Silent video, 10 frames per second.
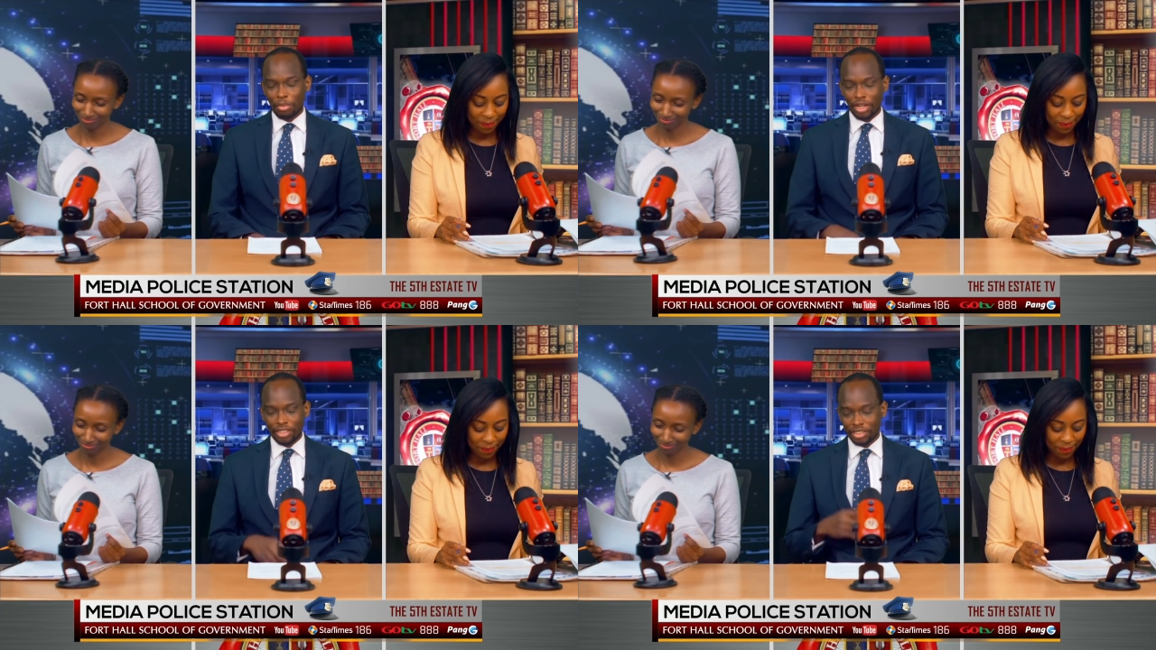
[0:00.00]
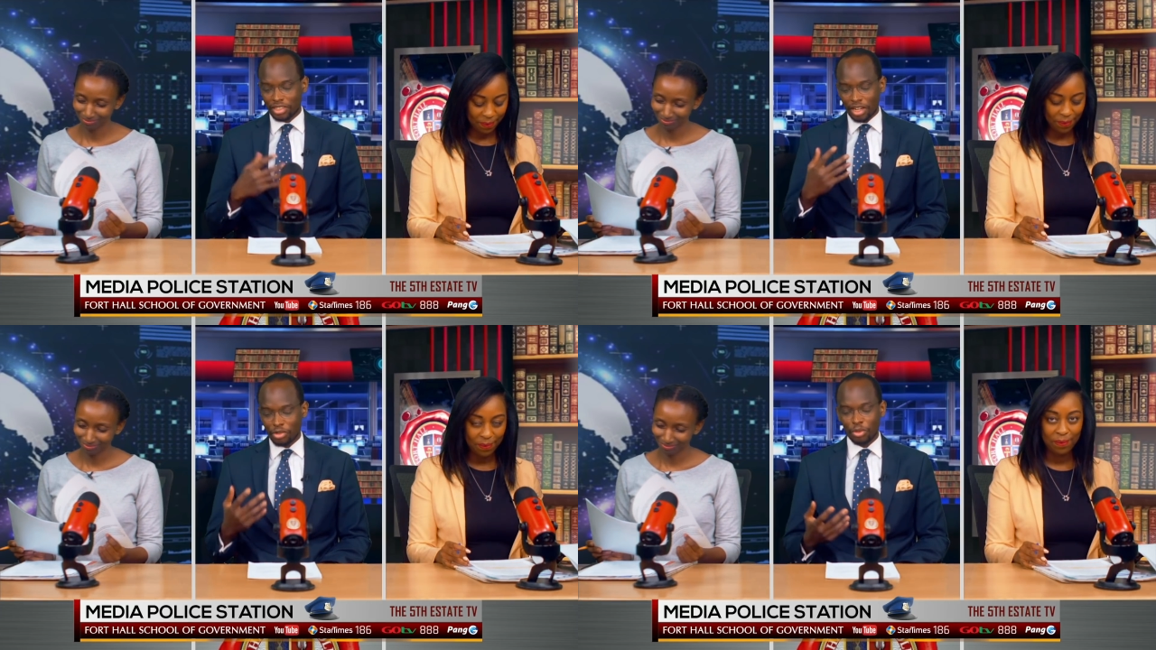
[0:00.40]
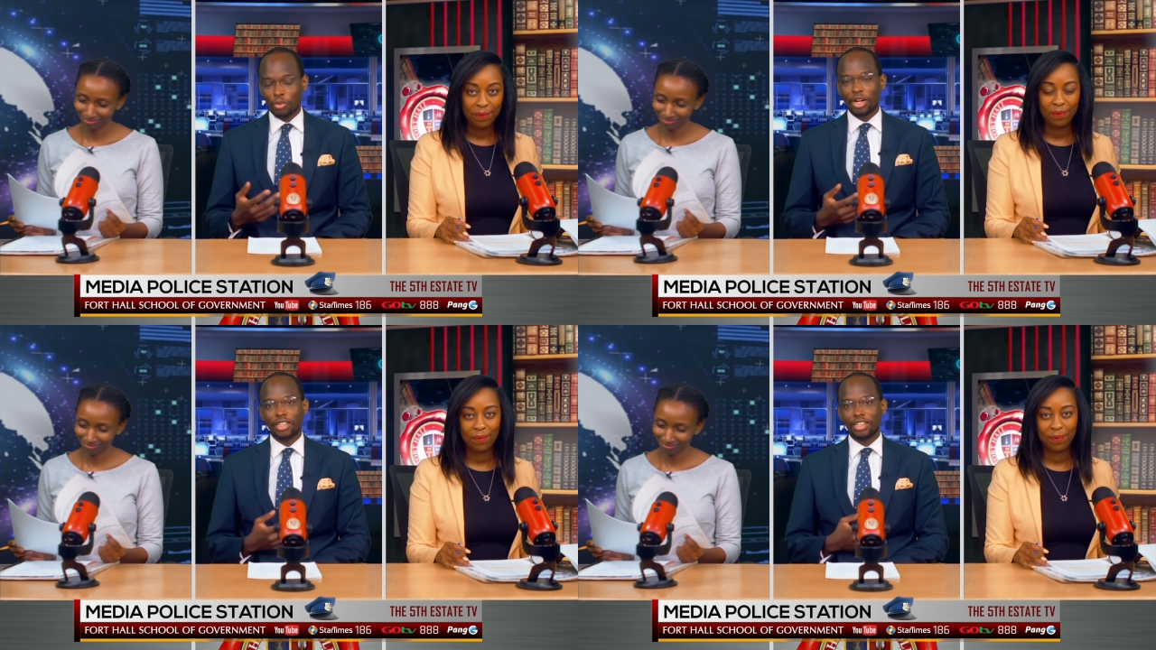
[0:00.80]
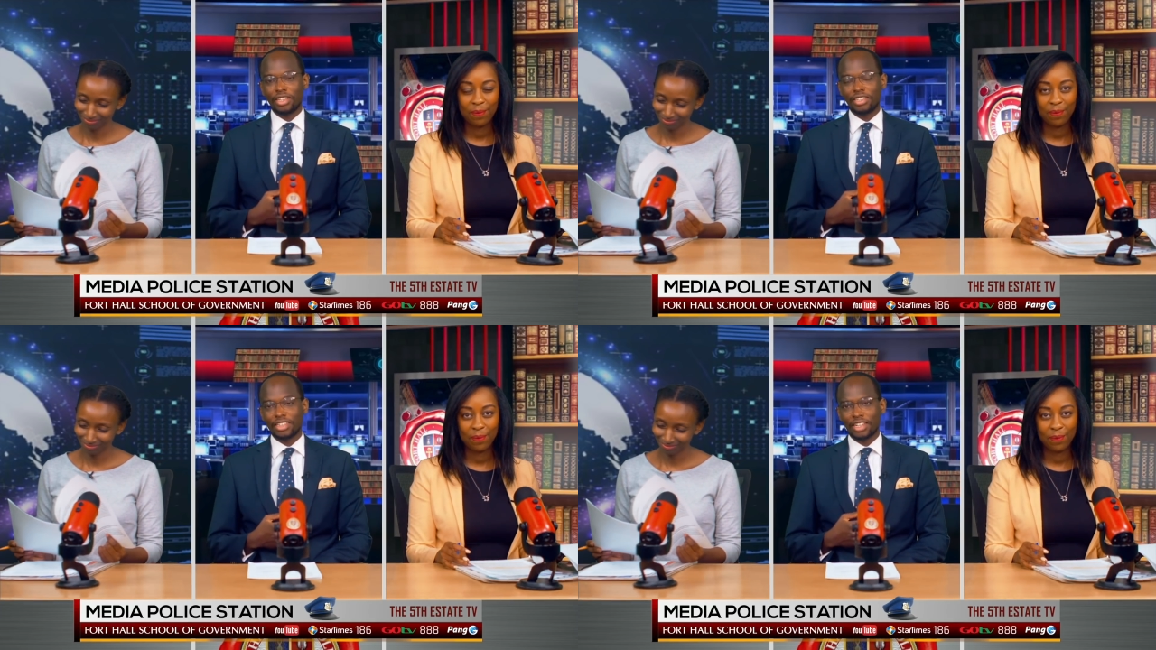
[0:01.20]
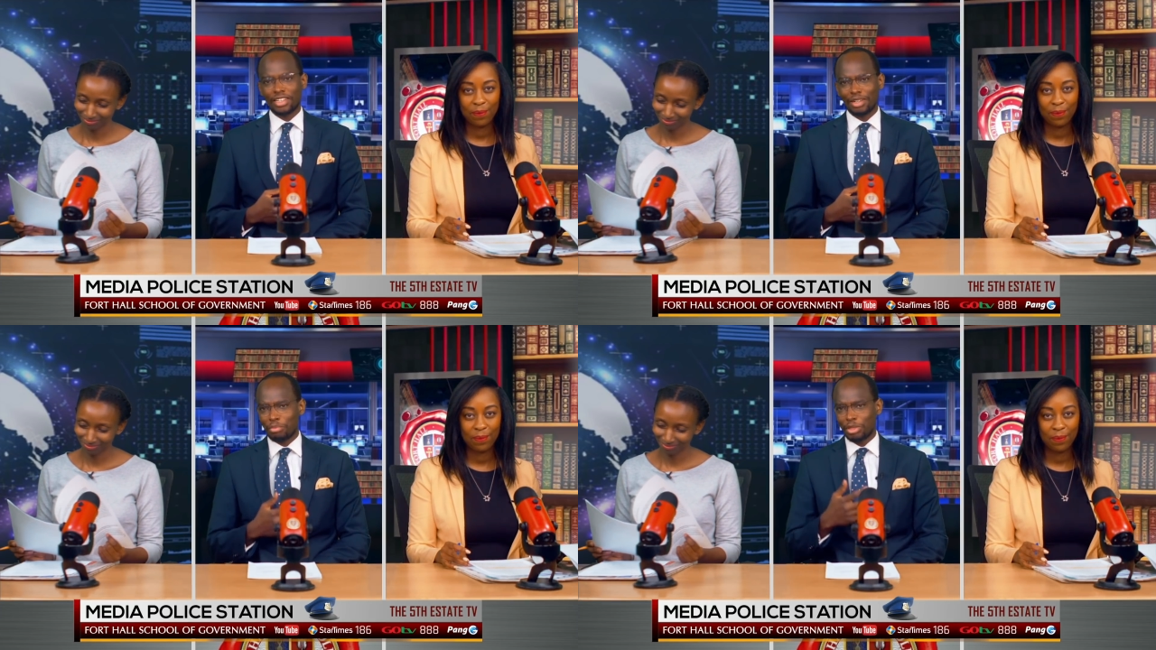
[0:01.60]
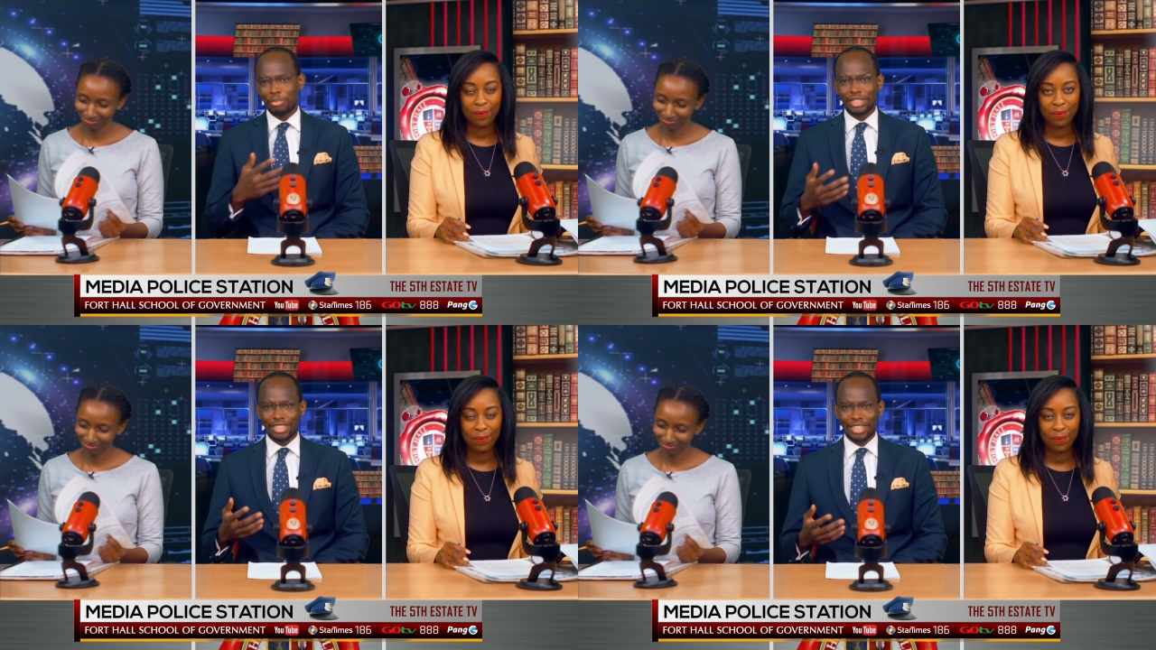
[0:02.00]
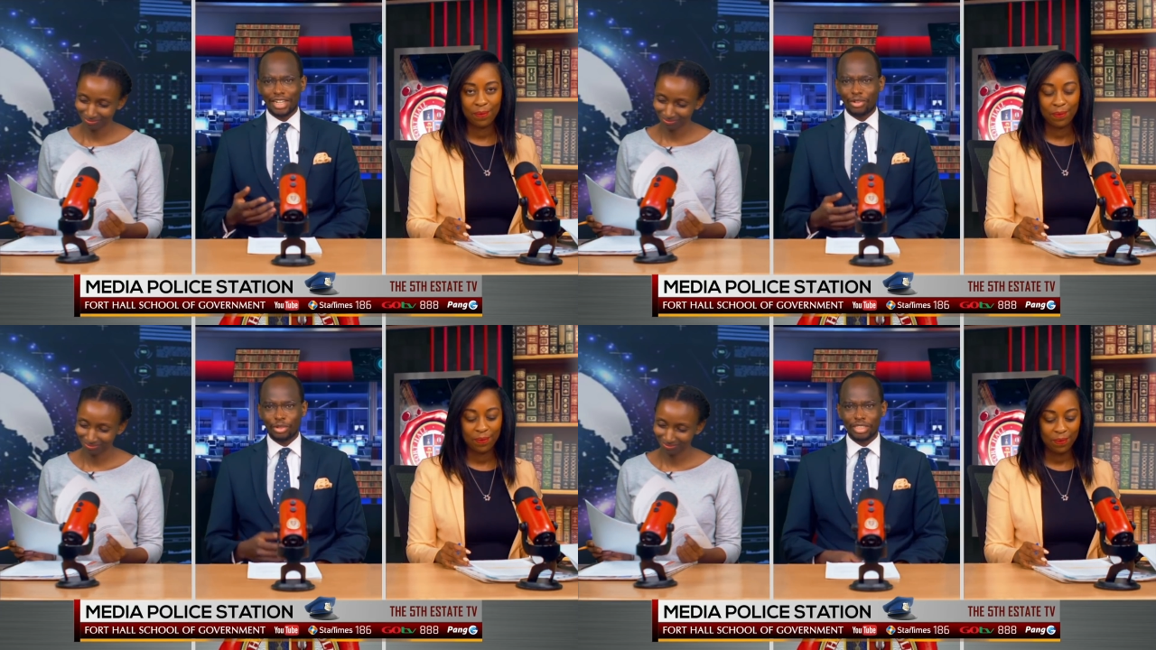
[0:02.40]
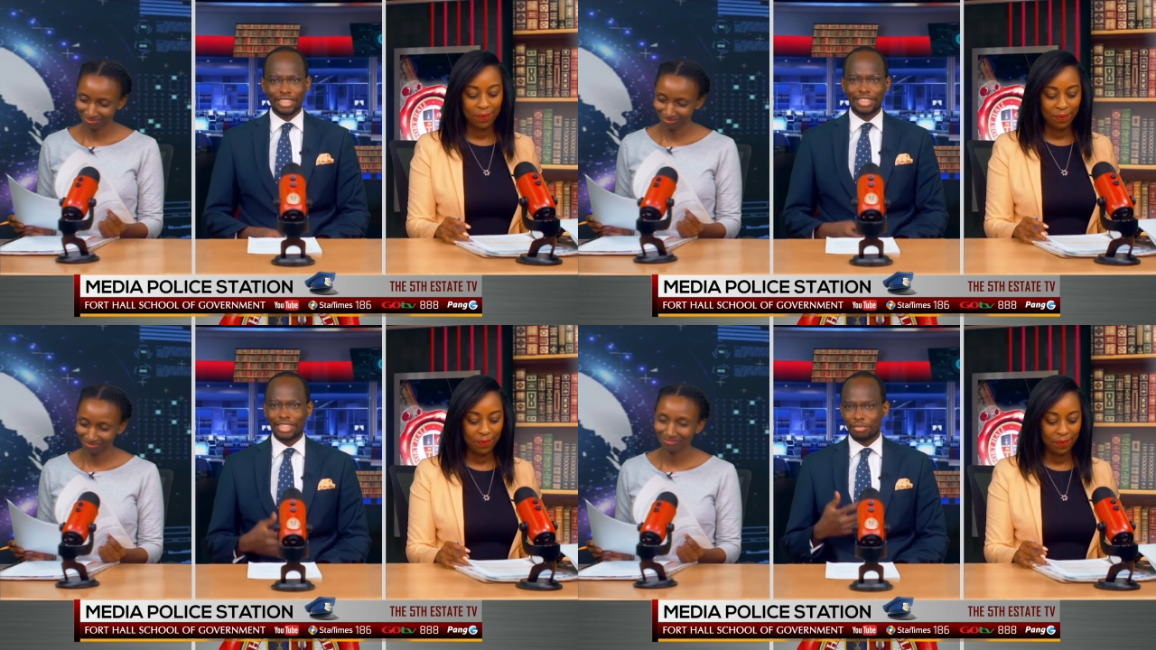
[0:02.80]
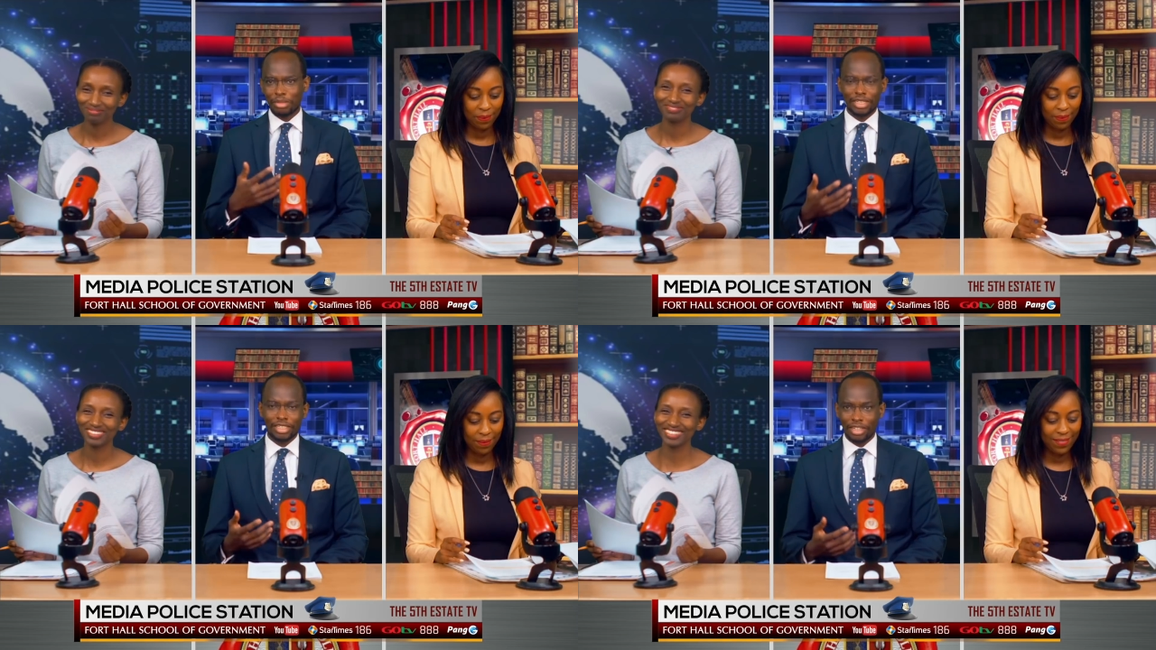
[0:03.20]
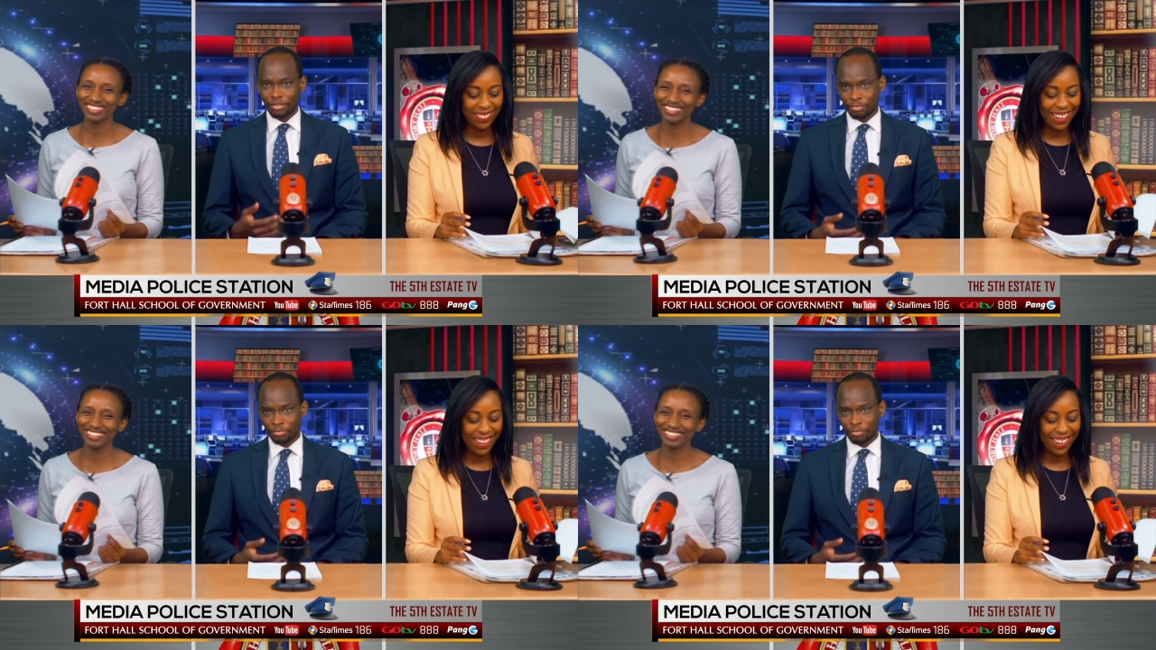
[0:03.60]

Speaker 1: But I just, I don't know why they decided deputy minister, not assistant minister.